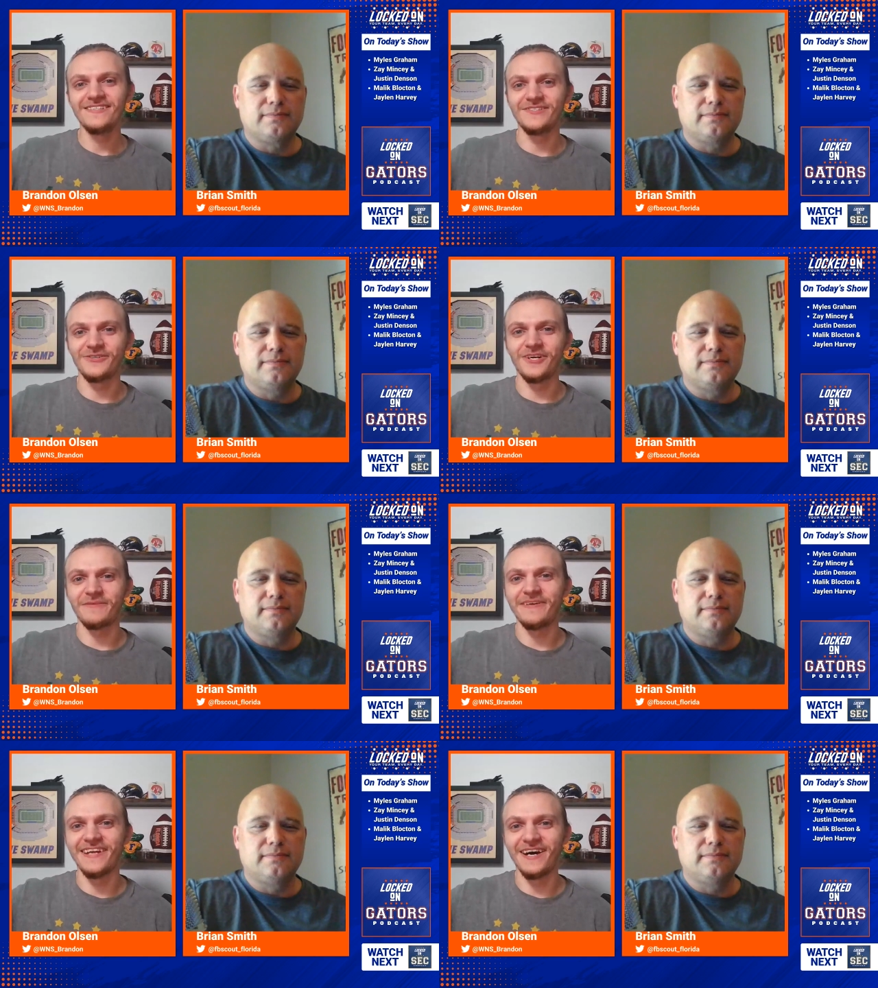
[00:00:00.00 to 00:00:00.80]
Speaker 1: Joining me
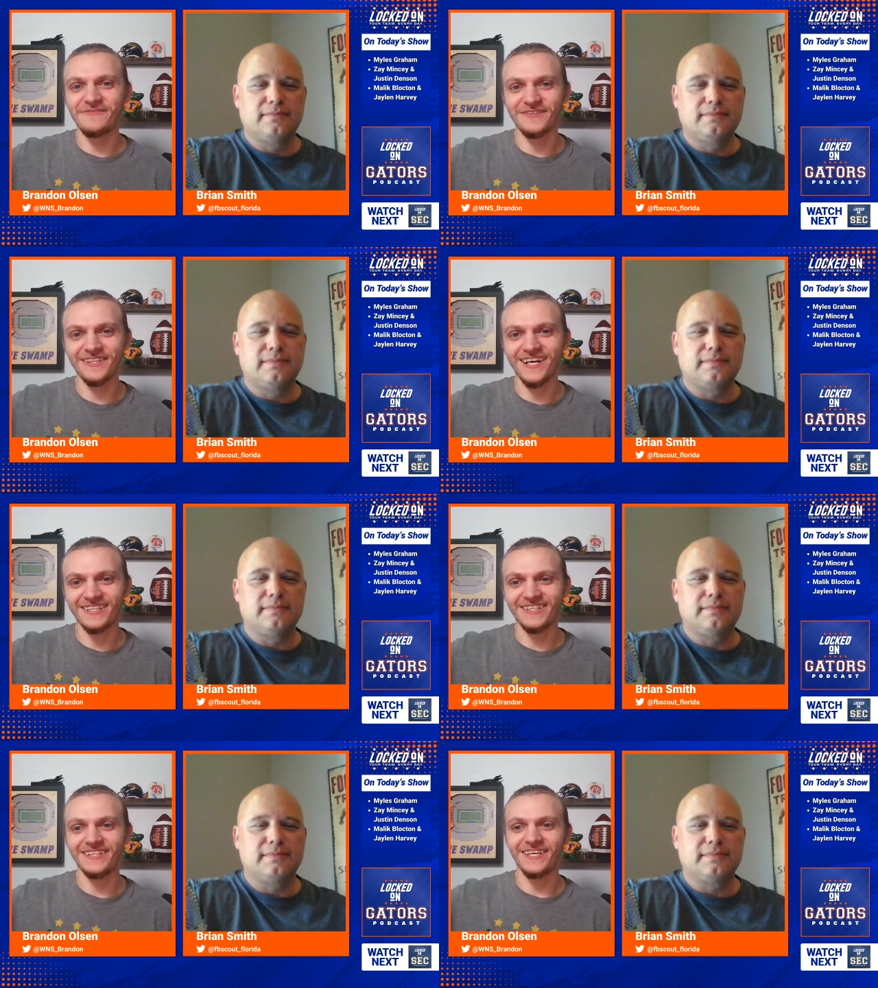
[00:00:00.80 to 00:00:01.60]
now for Locked
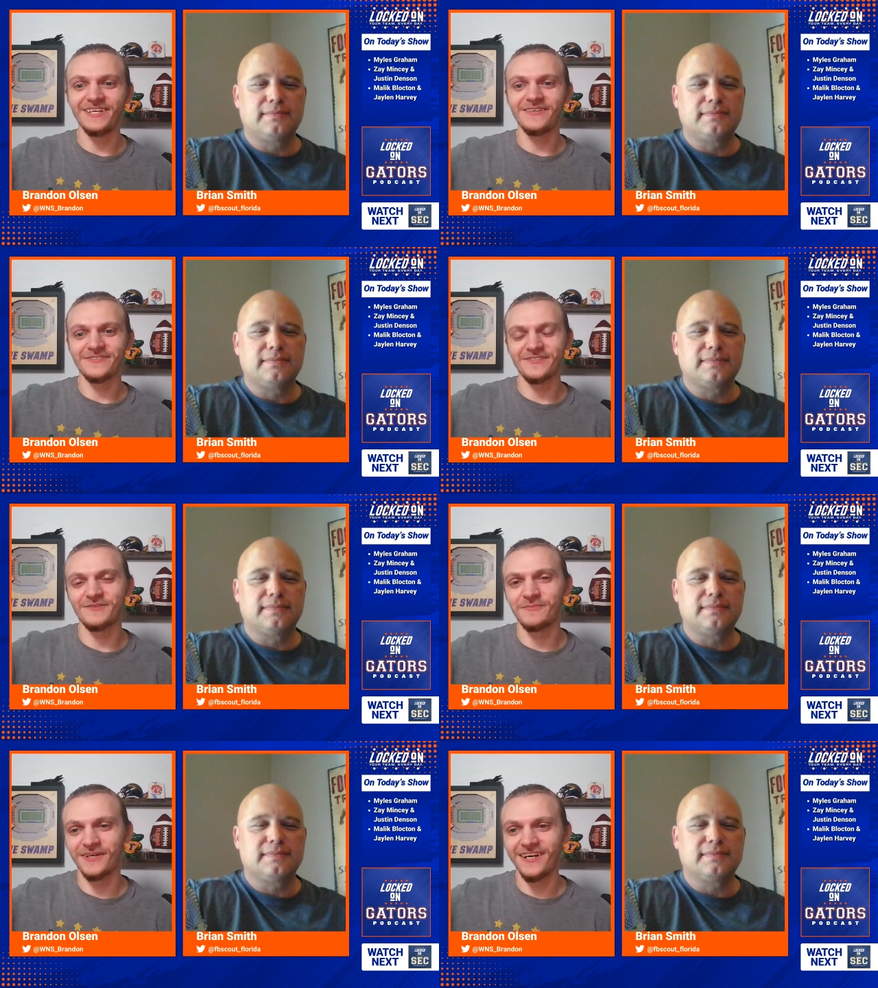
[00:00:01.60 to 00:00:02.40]
On Gators is
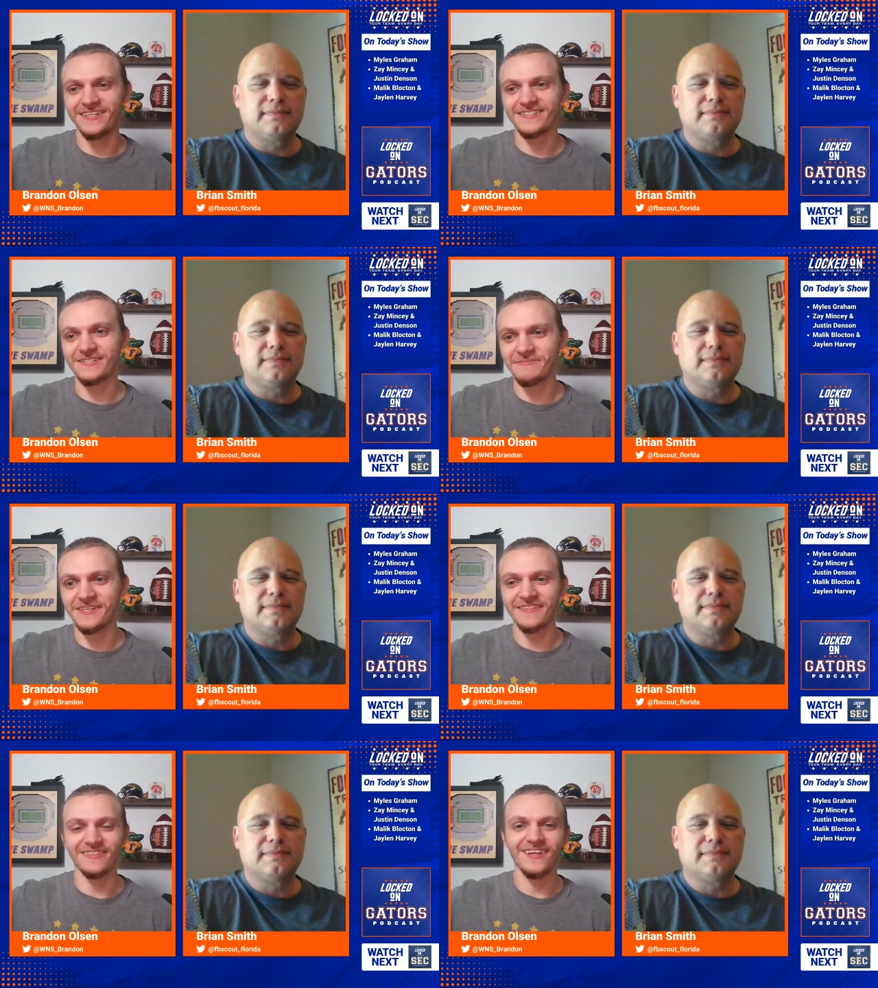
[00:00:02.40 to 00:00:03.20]
Brian
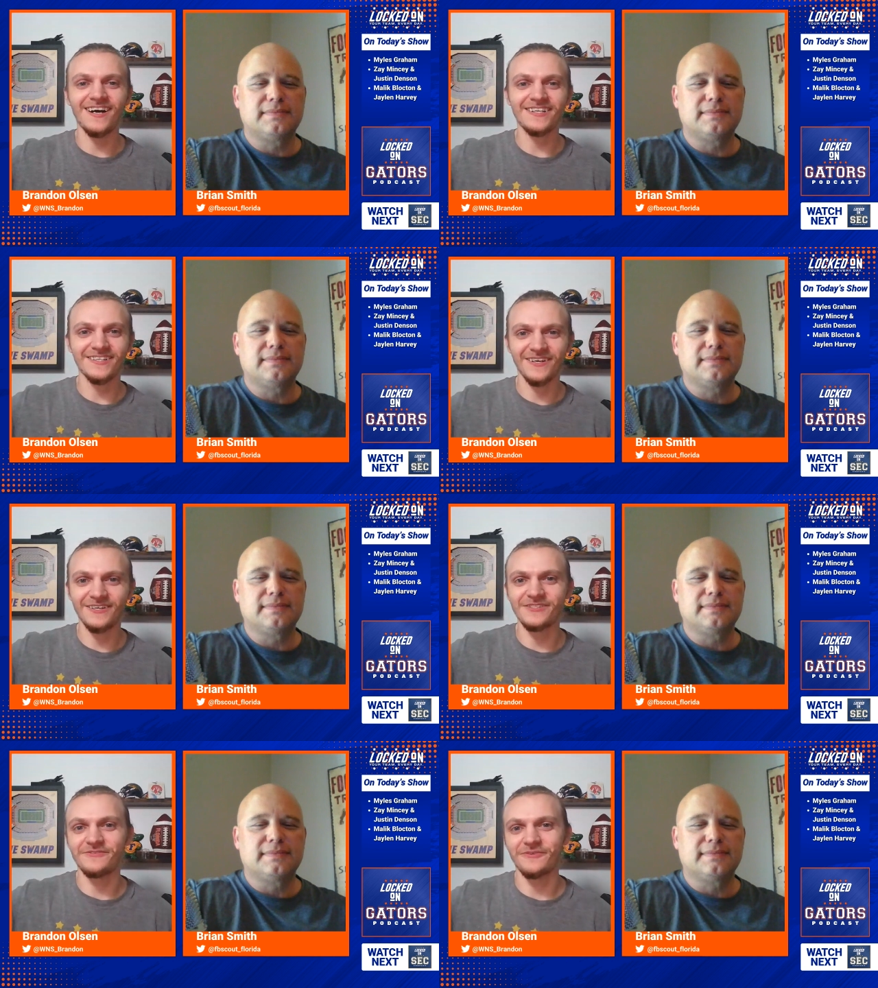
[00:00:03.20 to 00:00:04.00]
Smith, Locked
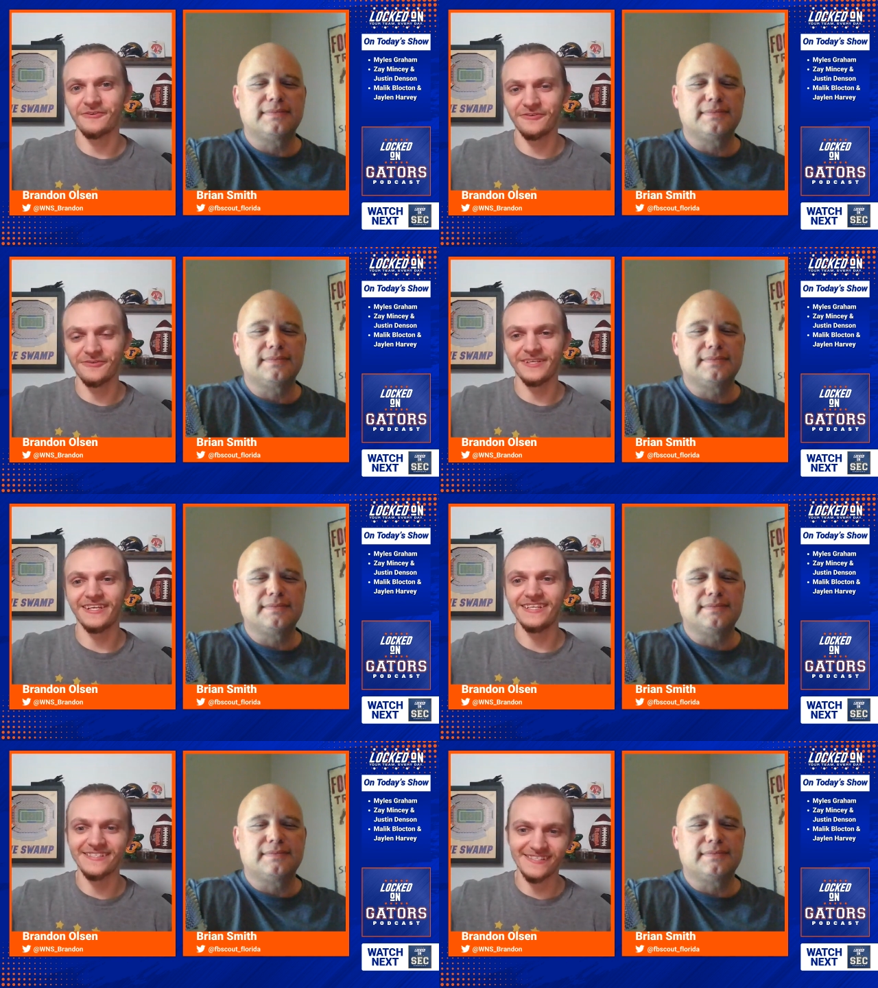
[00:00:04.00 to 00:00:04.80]
On's recruiting
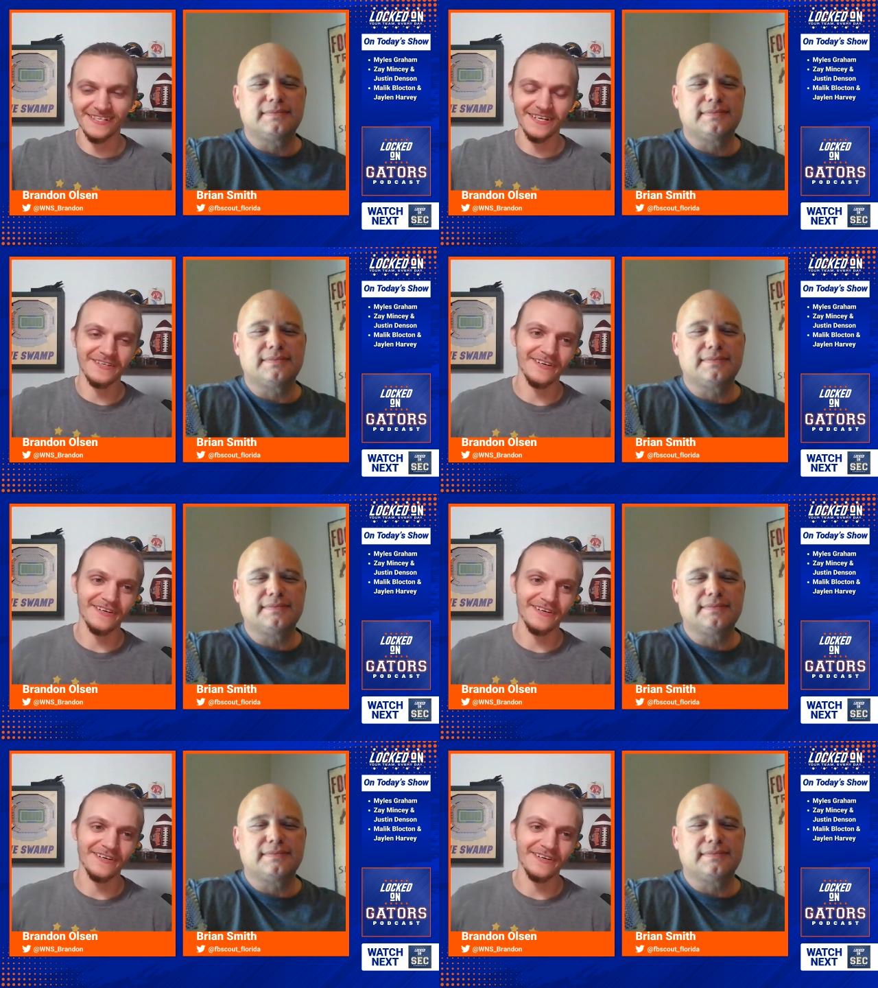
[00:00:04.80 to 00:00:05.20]
insider.